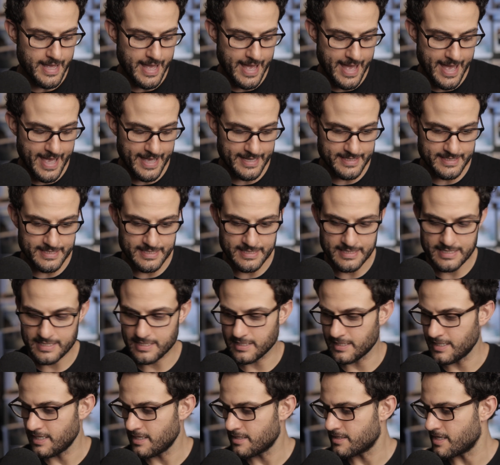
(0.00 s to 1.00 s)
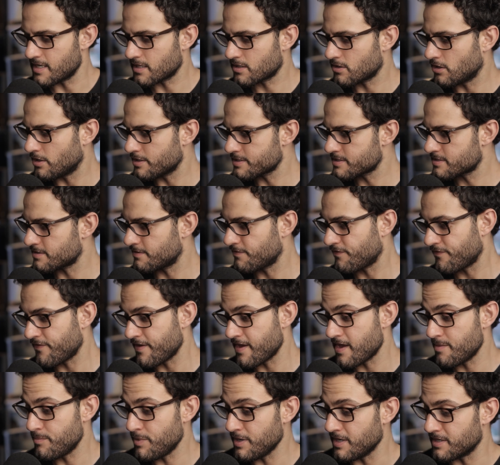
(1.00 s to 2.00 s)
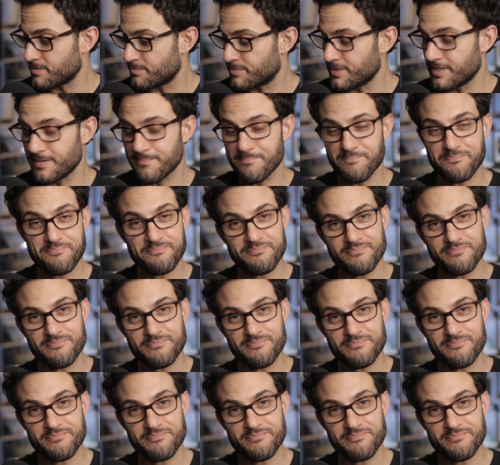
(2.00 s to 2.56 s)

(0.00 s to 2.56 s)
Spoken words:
and yeah, they cost a fair bit. But